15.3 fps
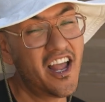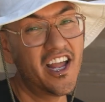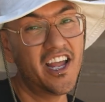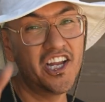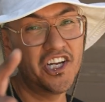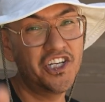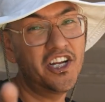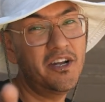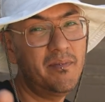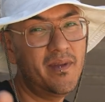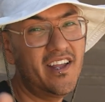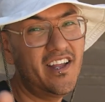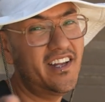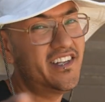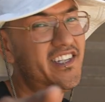It should
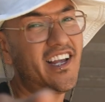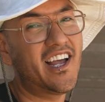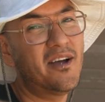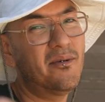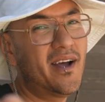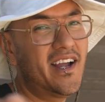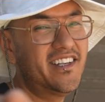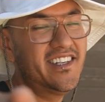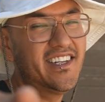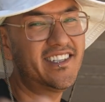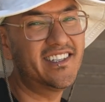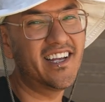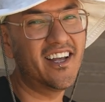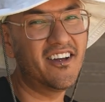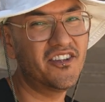be DIY
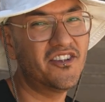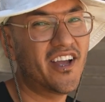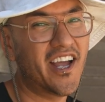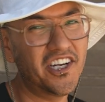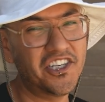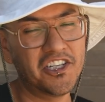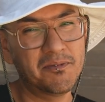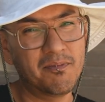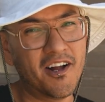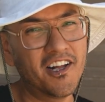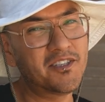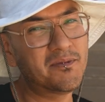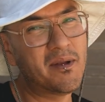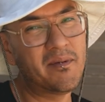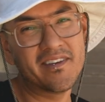detail. You guys should
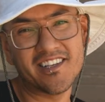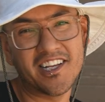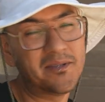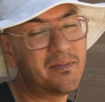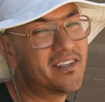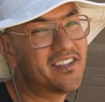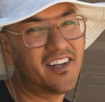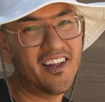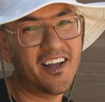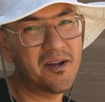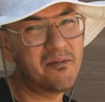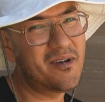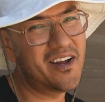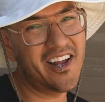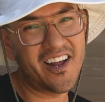sponsor me because I spent a lot of
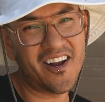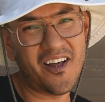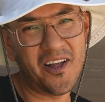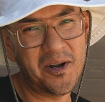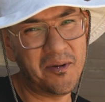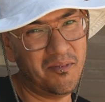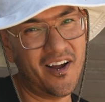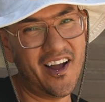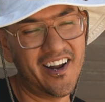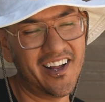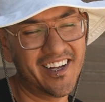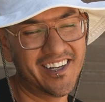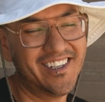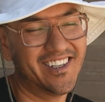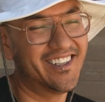money on all your
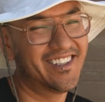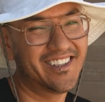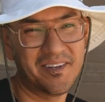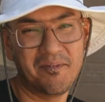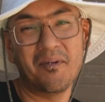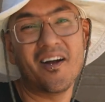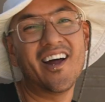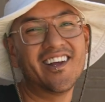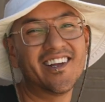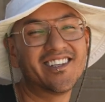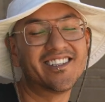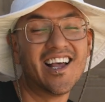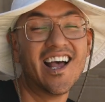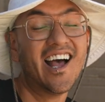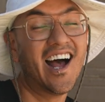
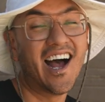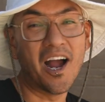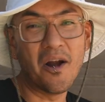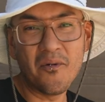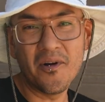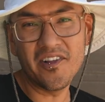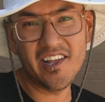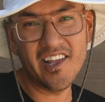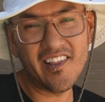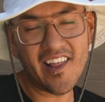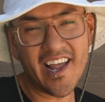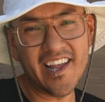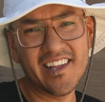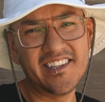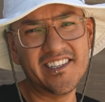products. I really
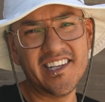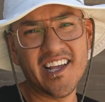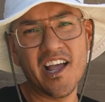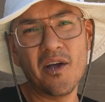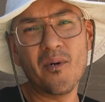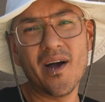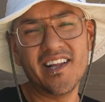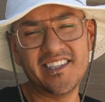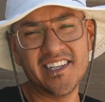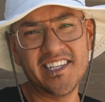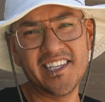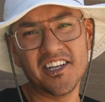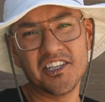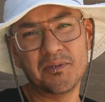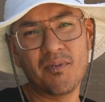like DIY
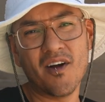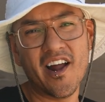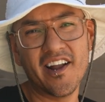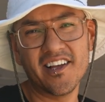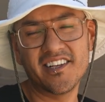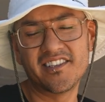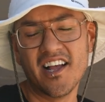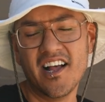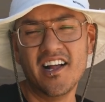details products.